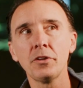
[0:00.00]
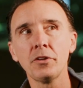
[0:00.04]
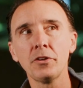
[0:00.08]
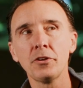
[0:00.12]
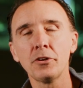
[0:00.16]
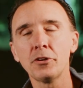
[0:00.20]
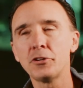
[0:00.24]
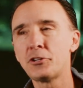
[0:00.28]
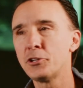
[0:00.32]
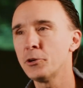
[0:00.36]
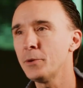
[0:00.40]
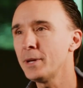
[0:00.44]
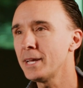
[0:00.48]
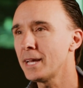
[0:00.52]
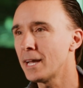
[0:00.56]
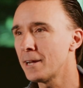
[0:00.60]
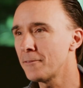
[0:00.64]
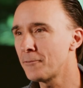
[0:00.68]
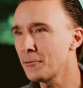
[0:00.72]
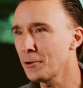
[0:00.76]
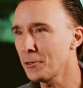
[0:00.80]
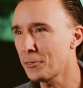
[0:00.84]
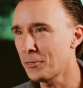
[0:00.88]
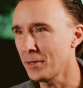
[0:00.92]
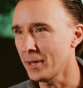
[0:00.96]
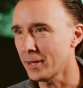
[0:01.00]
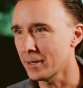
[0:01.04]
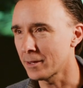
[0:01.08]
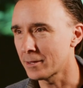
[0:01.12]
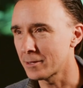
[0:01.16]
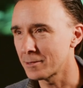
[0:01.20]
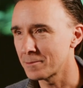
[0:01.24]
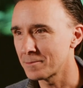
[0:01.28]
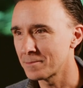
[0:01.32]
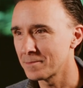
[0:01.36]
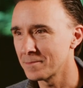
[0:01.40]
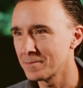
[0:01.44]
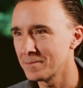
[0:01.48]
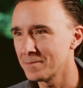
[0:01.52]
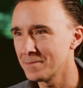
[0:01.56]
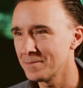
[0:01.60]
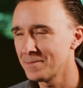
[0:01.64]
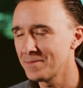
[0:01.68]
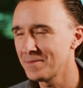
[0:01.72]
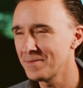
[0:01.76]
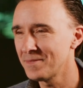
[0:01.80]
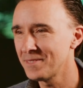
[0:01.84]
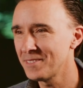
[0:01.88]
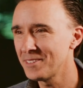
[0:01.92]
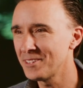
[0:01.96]
You're doing everything.
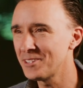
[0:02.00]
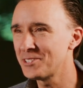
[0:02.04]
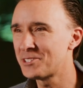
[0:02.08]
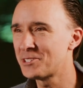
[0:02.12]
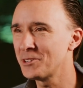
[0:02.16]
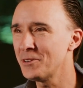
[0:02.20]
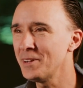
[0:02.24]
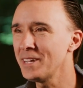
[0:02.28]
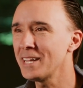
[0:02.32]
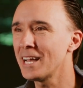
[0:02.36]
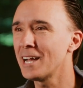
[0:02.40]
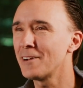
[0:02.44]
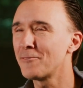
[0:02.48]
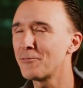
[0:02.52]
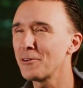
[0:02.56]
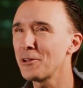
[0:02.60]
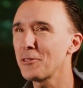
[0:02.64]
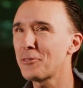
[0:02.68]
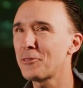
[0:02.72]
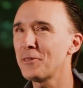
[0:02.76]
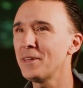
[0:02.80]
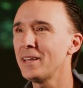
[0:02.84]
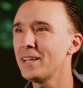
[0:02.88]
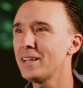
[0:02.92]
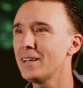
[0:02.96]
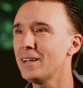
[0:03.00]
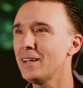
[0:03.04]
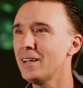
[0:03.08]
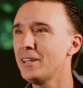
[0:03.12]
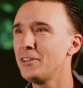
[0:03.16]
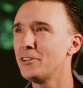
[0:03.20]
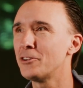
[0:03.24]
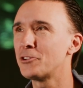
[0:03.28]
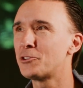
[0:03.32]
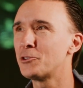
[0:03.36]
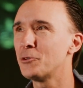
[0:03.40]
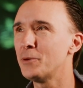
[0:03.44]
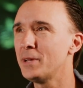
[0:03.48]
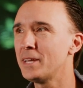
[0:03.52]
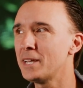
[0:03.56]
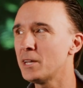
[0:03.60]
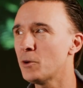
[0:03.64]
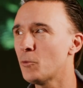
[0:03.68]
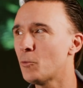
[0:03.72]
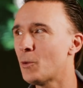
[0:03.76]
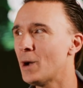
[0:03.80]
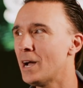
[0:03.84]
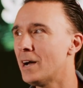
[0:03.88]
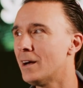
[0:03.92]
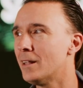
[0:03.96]
You're doing everything, and you're doing
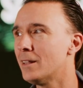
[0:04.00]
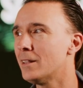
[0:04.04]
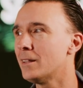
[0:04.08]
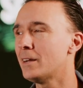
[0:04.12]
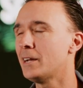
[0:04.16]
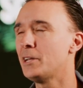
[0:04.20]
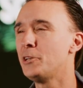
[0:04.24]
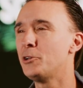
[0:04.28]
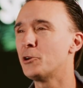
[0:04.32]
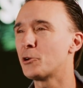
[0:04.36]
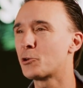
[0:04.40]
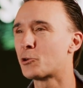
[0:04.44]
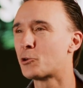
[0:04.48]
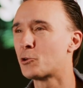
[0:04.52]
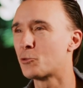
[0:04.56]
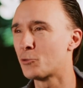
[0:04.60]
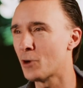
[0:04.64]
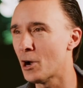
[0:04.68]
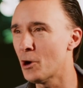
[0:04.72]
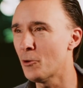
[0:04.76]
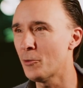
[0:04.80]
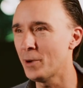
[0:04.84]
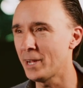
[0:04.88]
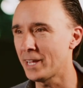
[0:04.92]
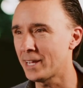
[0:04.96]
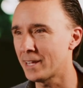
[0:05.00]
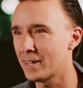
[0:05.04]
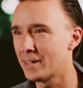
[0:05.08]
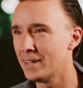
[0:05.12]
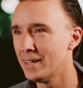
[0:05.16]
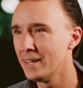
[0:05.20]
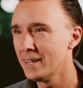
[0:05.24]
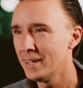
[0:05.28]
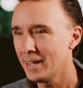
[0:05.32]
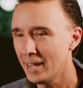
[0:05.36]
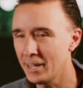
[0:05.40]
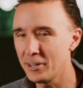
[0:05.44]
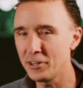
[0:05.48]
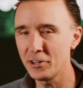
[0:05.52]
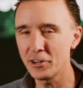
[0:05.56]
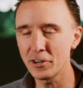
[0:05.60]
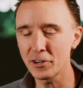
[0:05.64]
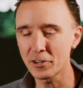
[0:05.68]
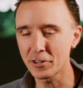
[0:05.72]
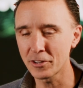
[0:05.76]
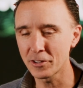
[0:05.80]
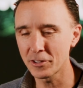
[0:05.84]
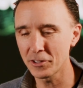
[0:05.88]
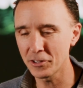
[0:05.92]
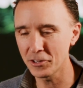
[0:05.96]
it well, and you're growing, and
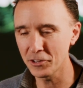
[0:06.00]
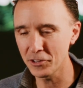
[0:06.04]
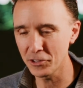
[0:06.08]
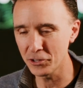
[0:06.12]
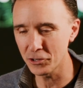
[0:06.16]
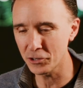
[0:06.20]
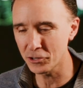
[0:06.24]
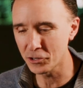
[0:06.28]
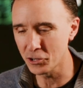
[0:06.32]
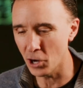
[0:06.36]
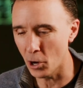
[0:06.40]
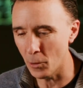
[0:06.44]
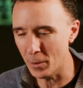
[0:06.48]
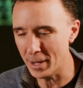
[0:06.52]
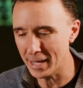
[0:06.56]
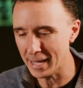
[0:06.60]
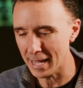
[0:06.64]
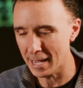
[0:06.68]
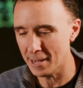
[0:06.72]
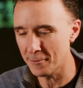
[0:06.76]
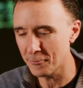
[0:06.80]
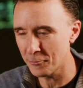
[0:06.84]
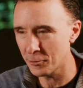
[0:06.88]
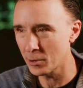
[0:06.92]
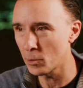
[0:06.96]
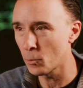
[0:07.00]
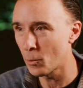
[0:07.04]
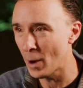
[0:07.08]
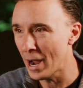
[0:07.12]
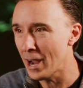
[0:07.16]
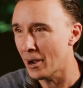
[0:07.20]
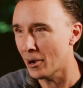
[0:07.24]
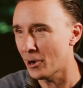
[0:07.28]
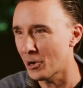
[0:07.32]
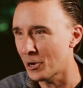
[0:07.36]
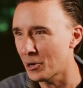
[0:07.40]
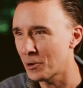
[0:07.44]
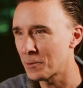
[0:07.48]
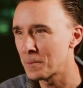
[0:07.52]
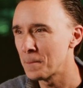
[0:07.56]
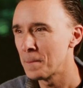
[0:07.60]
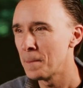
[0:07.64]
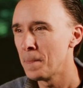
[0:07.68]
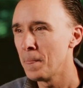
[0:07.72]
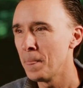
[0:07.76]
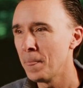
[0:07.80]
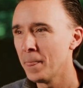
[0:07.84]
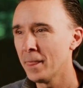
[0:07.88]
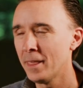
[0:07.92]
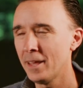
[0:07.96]
you're going everywhere.
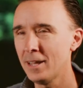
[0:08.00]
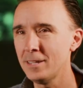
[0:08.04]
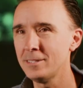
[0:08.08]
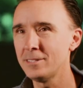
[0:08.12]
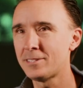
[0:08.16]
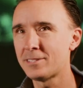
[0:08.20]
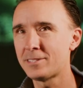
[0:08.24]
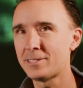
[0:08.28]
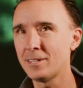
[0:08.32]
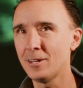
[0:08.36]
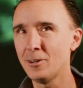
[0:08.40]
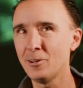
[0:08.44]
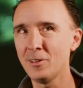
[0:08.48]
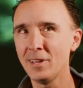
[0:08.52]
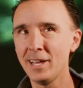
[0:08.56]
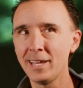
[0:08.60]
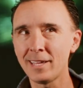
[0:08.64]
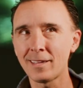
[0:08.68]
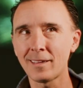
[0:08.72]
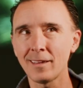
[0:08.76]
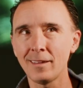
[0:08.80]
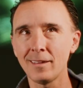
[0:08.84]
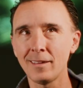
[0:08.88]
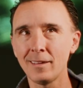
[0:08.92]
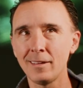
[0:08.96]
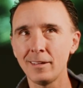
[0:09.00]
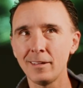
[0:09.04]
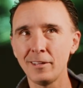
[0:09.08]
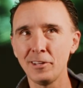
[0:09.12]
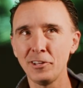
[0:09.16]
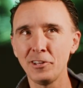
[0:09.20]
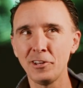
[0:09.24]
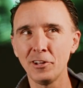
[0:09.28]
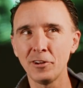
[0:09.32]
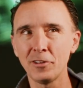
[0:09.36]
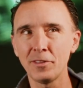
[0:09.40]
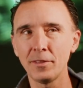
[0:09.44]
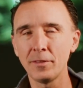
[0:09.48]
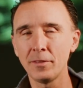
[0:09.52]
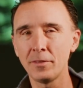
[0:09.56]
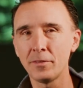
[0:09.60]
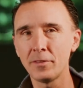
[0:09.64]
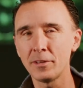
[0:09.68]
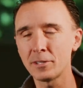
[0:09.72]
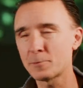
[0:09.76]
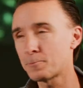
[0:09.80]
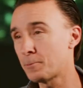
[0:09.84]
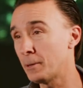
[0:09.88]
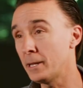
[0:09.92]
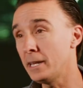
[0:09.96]
And so, like, you know,
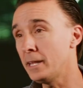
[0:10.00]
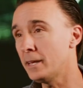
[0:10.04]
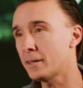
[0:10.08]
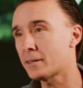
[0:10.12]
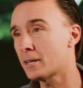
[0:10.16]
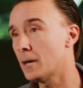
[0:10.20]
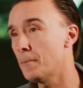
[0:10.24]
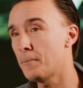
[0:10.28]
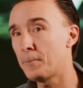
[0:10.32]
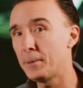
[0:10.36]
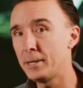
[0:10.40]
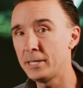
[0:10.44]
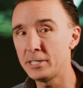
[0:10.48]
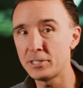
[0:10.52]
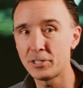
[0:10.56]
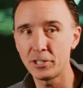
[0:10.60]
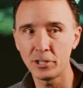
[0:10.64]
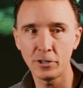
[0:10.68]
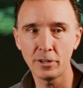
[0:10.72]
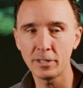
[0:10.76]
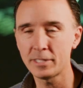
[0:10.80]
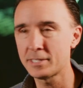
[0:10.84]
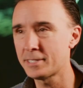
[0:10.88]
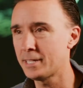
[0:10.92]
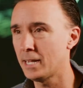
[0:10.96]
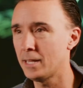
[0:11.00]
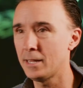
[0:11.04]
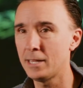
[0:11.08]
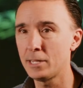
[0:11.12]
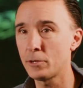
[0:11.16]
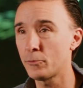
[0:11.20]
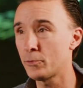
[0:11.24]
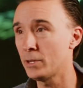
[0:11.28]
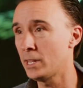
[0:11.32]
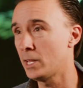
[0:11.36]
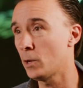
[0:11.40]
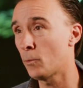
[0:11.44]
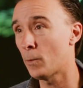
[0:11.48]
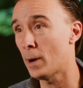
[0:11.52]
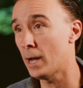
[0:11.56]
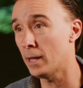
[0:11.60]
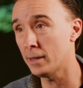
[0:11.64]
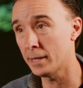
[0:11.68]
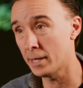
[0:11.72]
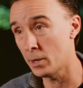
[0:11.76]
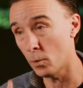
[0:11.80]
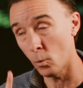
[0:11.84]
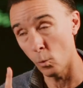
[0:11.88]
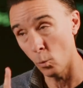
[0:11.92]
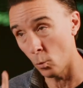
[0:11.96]
there's plenty of companies that are excelling really well
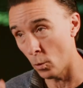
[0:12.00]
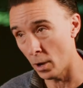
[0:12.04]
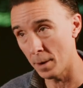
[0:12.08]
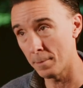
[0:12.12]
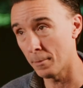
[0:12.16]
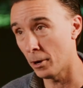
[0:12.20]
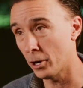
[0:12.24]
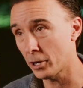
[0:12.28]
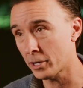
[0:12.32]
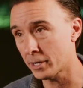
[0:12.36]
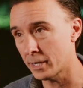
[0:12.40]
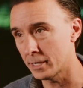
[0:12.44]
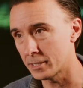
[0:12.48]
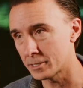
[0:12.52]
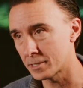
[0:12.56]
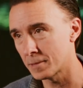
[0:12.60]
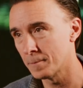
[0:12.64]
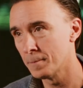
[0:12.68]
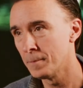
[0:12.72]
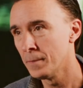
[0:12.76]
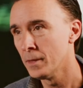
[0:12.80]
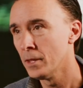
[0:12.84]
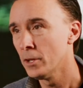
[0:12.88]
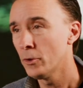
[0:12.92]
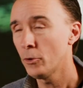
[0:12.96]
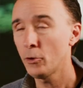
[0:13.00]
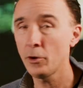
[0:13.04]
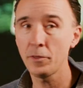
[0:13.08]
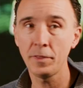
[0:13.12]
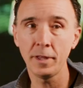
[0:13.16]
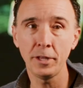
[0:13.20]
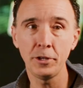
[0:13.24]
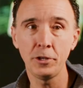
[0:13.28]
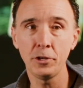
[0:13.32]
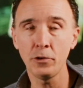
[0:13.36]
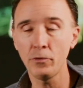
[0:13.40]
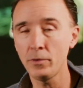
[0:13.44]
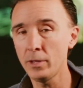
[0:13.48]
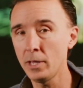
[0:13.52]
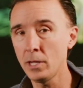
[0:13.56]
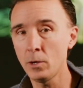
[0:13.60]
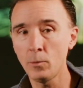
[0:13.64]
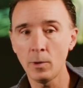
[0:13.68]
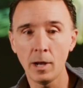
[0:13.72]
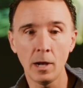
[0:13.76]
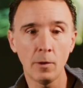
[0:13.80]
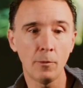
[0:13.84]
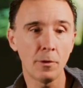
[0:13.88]
in one market, where they do really well